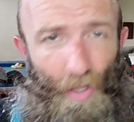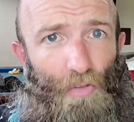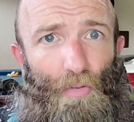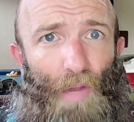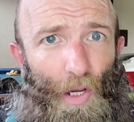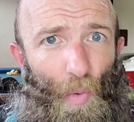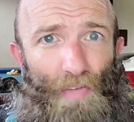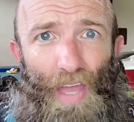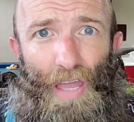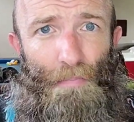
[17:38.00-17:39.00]
So
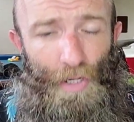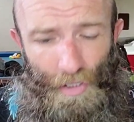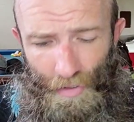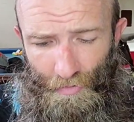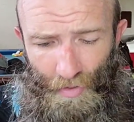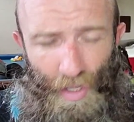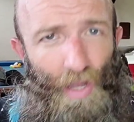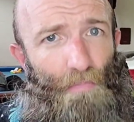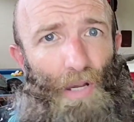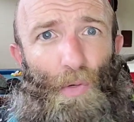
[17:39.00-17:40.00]
microwave hamburgers,
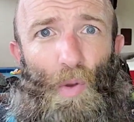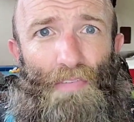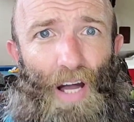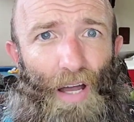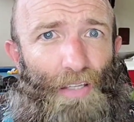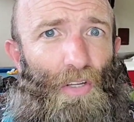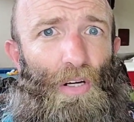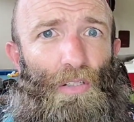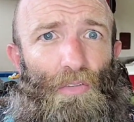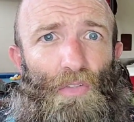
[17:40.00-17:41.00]
microwave hot
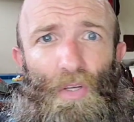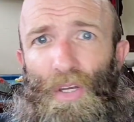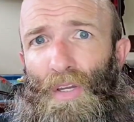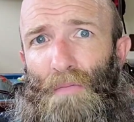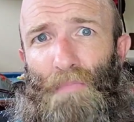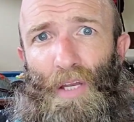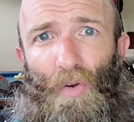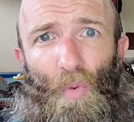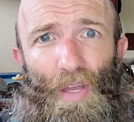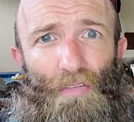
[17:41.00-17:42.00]
dogs,
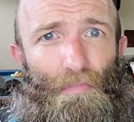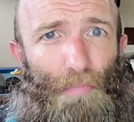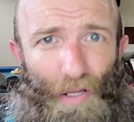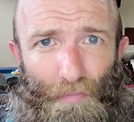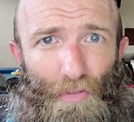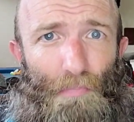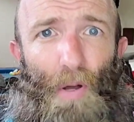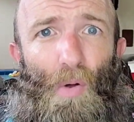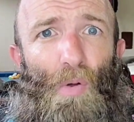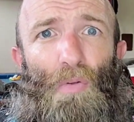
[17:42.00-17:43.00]
microwave breakfast
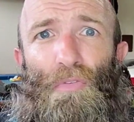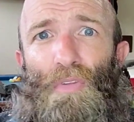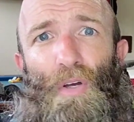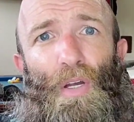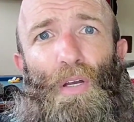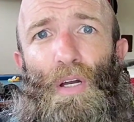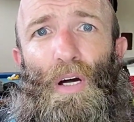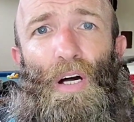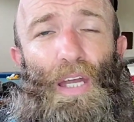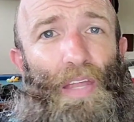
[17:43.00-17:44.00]
bowls,
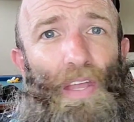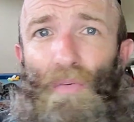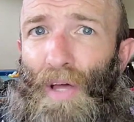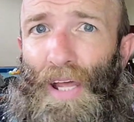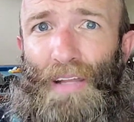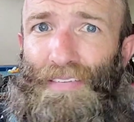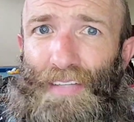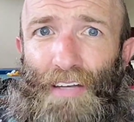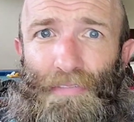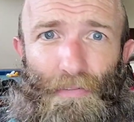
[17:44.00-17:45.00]
and they run out of
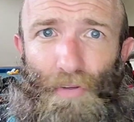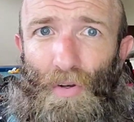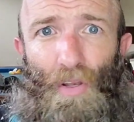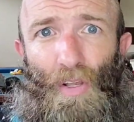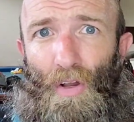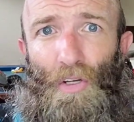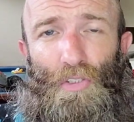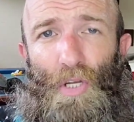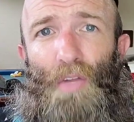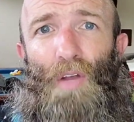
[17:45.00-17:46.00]
stuff if you're on a longer
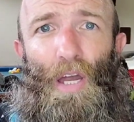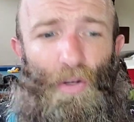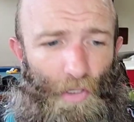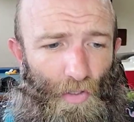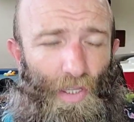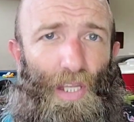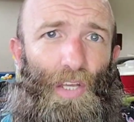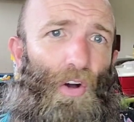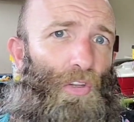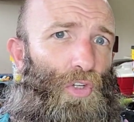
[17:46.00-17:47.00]
train ride or you're
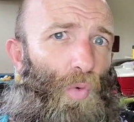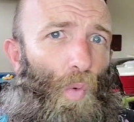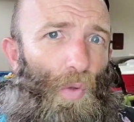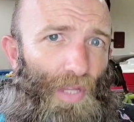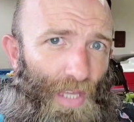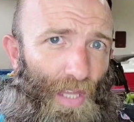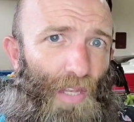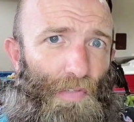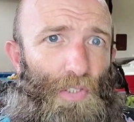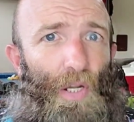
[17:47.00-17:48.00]
getting on toward the
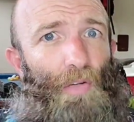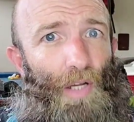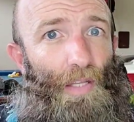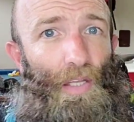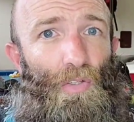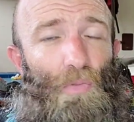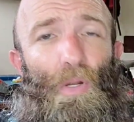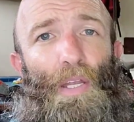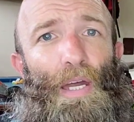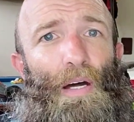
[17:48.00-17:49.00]
end of a train ride. They do
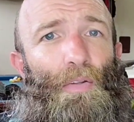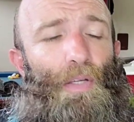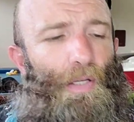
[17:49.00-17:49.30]
run out.